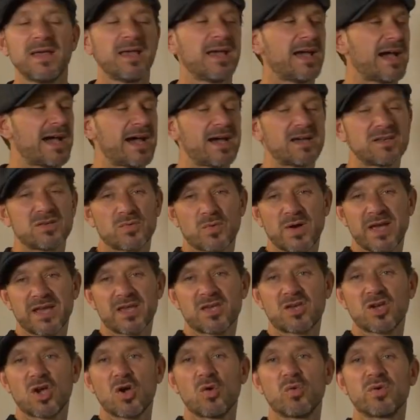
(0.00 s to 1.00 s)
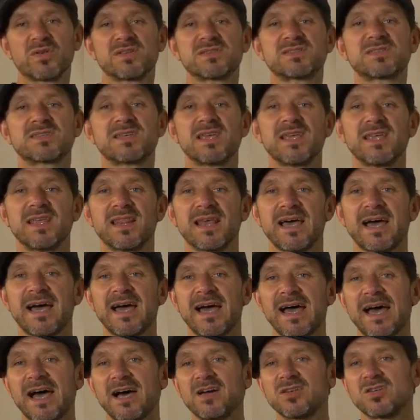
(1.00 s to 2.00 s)
How do I go and see that?
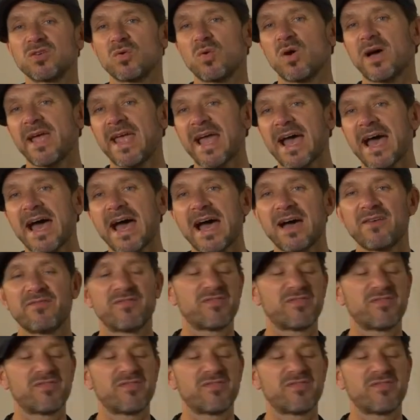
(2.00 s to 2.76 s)
How do I have